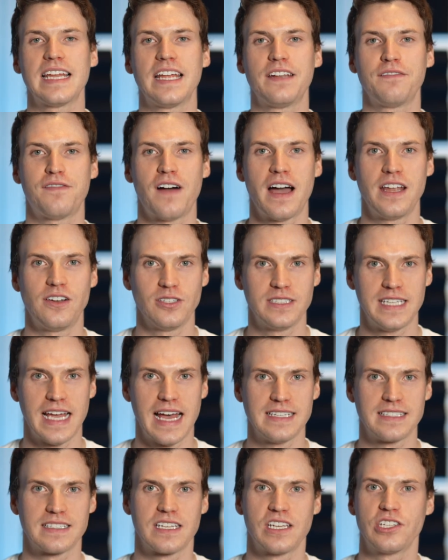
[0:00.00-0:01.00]
and final
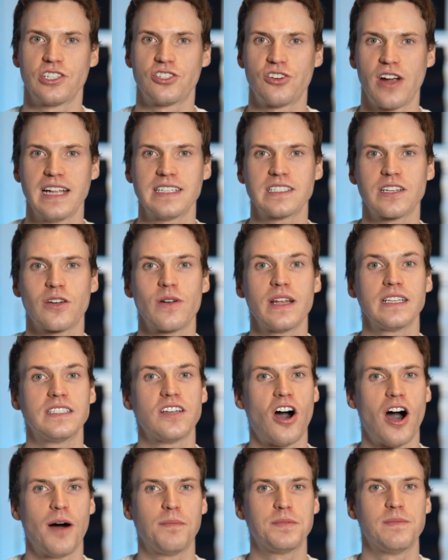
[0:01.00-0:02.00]
test, transcoding to
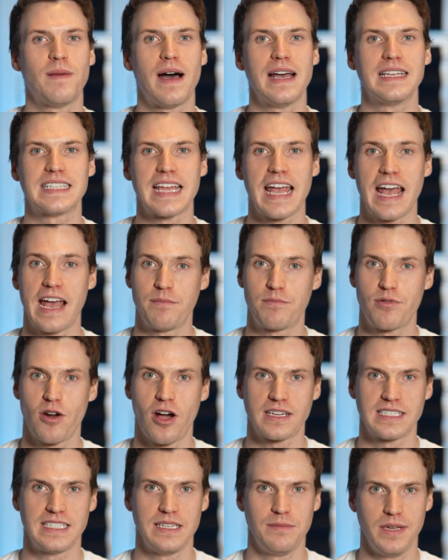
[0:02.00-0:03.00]
optimize and
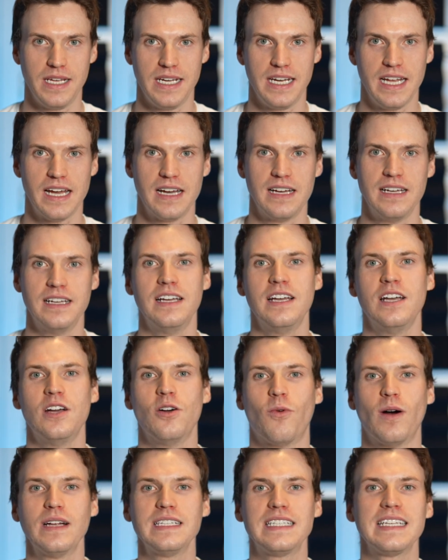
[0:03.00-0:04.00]
proxy media.
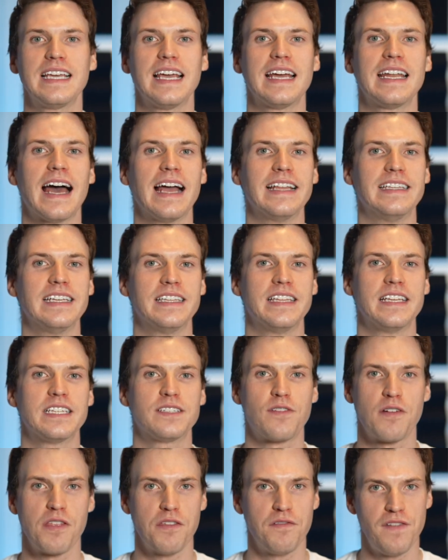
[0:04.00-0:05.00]
Once again, I did this
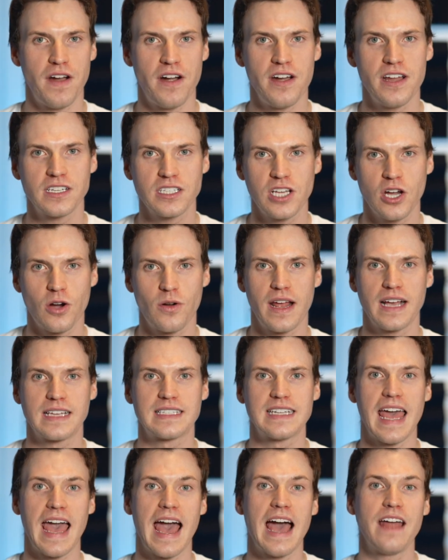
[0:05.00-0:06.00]
for the various codecs
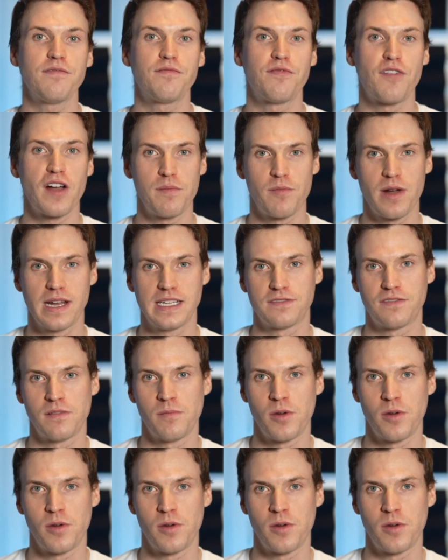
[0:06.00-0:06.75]
and frame rates from